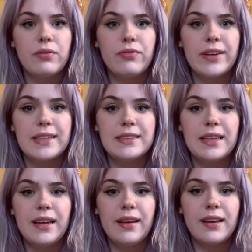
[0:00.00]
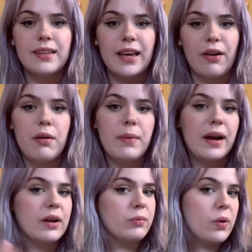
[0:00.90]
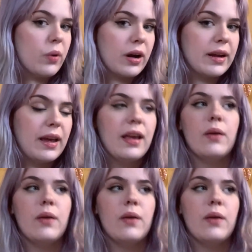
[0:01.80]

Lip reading: fixing and like going back and reworking,